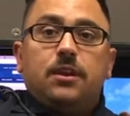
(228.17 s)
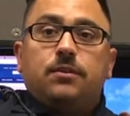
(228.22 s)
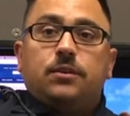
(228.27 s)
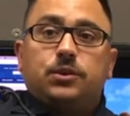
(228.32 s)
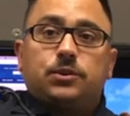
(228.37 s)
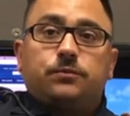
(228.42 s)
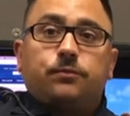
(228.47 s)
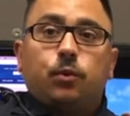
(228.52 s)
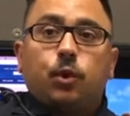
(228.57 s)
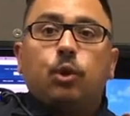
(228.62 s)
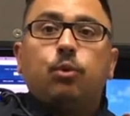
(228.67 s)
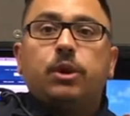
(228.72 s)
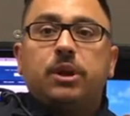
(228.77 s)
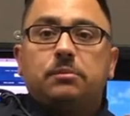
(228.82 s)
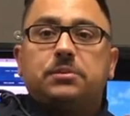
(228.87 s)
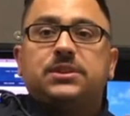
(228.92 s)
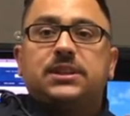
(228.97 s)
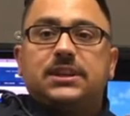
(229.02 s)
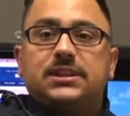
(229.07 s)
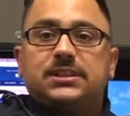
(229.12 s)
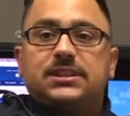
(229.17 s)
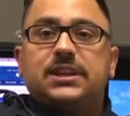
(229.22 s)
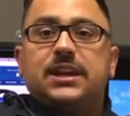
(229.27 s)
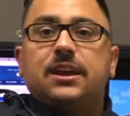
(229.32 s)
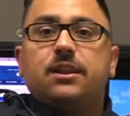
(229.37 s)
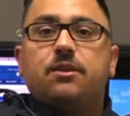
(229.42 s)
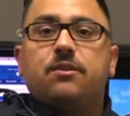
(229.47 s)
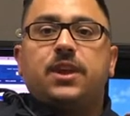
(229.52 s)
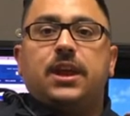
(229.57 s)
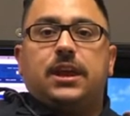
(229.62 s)
There's 4 websites
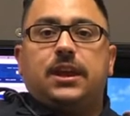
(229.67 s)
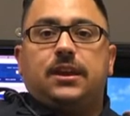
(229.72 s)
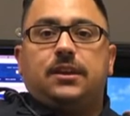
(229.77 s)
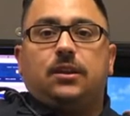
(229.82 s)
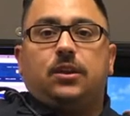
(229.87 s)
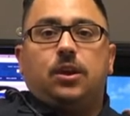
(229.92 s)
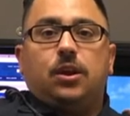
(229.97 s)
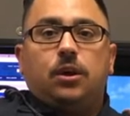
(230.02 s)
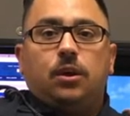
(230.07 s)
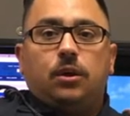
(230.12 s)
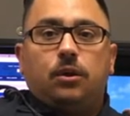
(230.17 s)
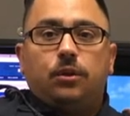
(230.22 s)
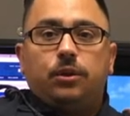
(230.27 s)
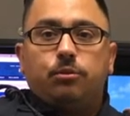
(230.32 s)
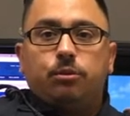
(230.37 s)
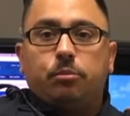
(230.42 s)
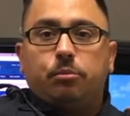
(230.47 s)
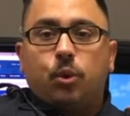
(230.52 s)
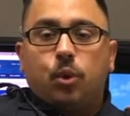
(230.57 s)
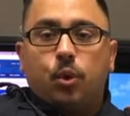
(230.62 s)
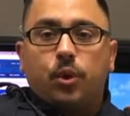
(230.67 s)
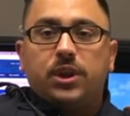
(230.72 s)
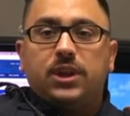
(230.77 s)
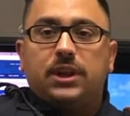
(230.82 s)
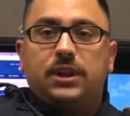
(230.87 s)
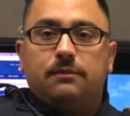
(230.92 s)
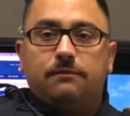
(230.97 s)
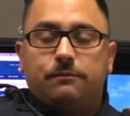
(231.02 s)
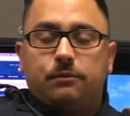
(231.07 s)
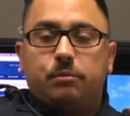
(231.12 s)
together that handle all the reporting
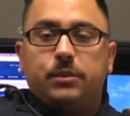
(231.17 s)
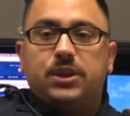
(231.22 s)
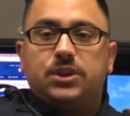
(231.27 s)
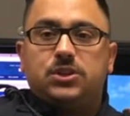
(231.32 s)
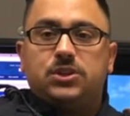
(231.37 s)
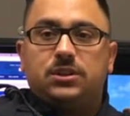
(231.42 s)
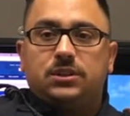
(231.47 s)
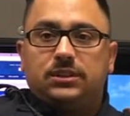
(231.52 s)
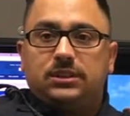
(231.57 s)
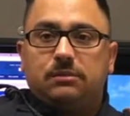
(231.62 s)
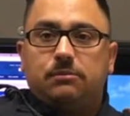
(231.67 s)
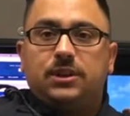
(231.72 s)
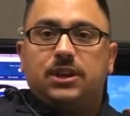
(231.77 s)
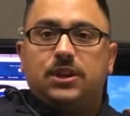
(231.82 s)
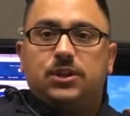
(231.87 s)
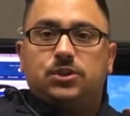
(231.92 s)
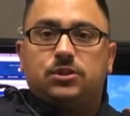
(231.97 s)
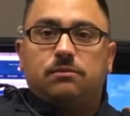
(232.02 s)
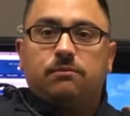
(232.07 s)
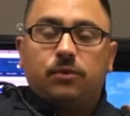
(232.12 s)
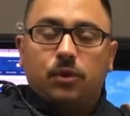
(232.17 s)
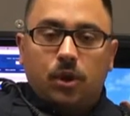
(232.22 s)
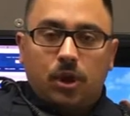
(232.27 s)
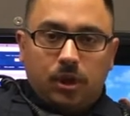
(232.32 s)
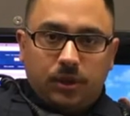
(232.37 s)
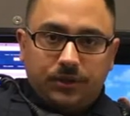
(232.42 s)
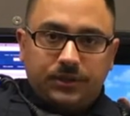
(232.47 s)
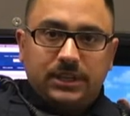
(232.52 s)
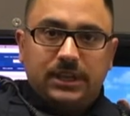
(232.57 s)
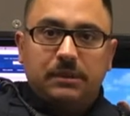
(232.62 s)
and information dissemination for
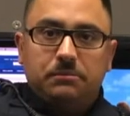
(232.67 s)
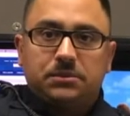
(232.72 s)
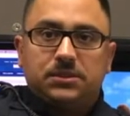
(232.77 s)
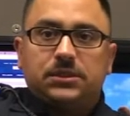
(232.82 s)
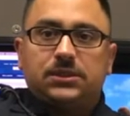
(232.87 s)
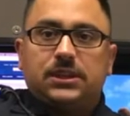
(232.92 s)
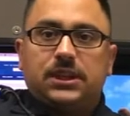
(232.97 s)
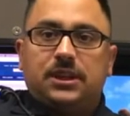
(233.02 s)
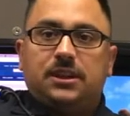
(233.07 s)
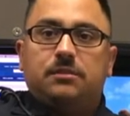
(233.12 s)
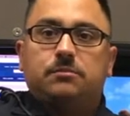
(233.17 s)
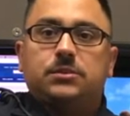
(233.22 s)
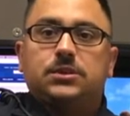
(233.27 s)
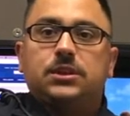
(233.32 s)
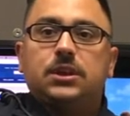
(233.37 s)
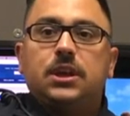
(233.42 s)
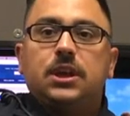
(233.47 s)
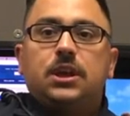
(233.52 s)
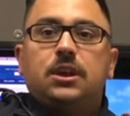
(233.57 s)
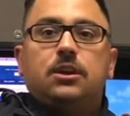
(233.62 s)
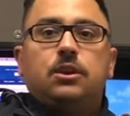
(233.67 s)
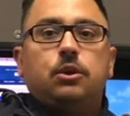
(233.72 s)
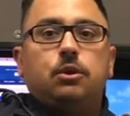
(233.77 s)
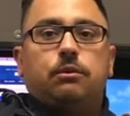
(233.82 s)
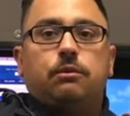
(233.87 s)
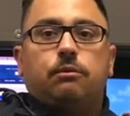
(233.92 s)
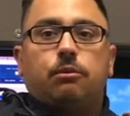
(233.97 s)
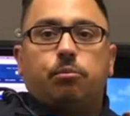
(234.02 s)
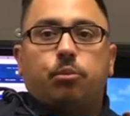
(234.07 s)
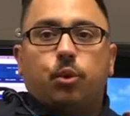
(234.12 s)
all types of scams. You
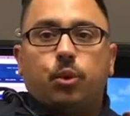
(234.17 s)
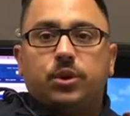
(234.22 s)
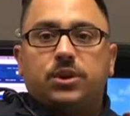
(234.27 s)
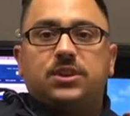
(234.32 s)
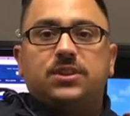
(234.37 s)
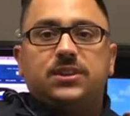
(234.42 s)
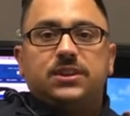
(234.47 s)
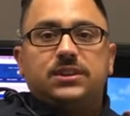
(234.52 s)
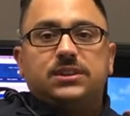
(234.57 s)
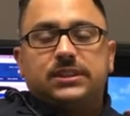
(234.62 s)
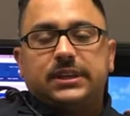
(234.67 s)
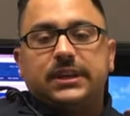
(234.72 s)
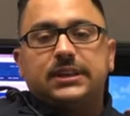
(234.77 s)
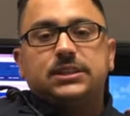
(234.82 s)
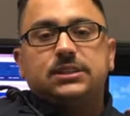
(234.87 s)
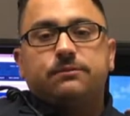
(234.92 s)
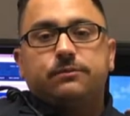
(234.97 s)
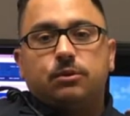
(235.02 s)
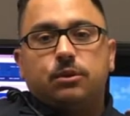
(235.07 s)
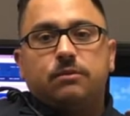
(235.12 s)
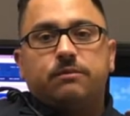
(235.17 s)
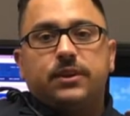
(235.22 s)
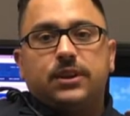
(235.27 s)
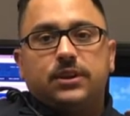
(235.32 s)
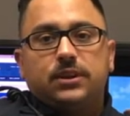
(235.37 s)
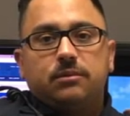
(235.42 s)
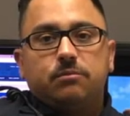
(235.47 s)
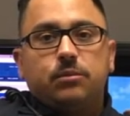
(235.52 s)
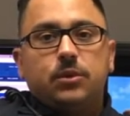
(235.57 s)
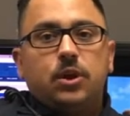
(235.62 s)
can report to these sites if you're a
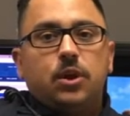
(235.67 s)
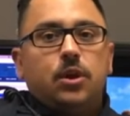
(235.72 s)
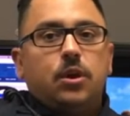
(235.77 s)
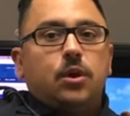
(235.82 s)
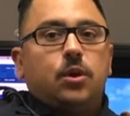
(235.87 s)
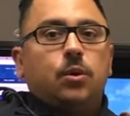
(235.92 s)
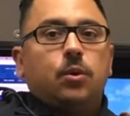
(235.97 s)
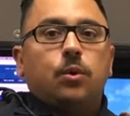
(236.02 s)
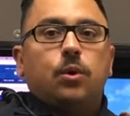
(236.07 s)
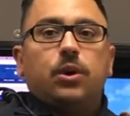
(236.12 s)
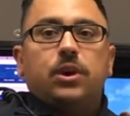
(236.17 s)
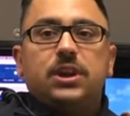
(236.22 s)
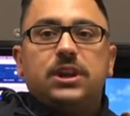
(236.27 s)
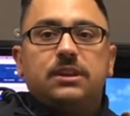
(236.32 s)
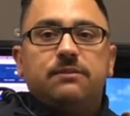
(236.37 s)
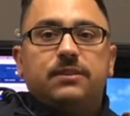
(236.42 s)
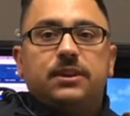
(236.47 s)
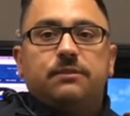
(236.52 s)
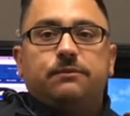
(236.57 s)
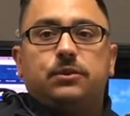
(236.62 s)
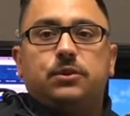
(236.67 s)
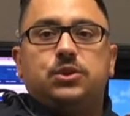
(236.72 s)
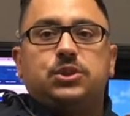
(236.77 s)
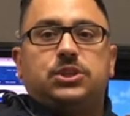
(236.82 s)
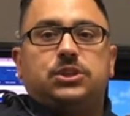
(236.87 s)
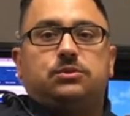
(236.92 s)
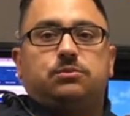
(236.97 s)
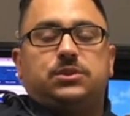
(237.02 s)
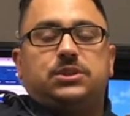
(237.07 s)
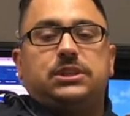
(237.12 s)
victim, or even if you
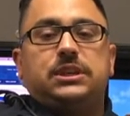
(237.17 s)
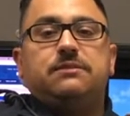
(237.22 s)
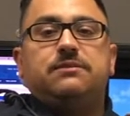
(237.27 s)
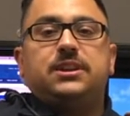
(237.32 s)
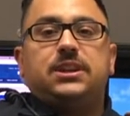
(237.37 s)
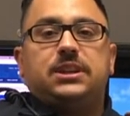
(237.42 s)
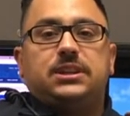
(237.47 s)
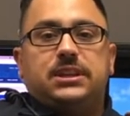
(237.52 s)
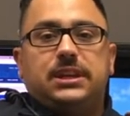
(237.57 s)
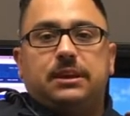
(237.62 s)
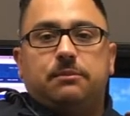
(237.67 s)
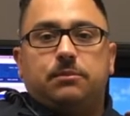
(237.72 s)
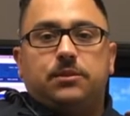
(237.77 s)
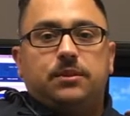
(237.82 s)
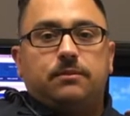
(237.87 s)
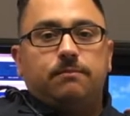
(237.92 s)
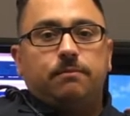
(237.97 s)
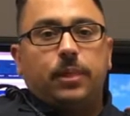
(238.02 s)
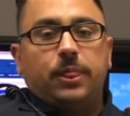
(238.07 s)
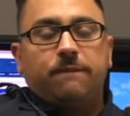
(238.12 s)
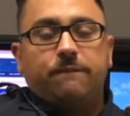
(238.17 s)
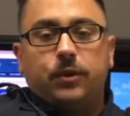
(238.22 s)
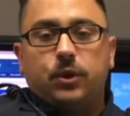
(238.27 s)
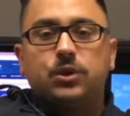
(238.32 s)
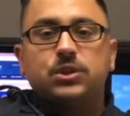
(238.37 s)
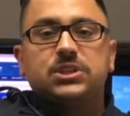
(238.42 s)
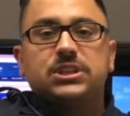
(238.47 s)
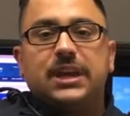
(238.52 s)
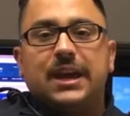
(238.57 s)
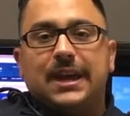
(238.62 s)
just received an attempt.
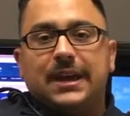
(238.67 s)
First,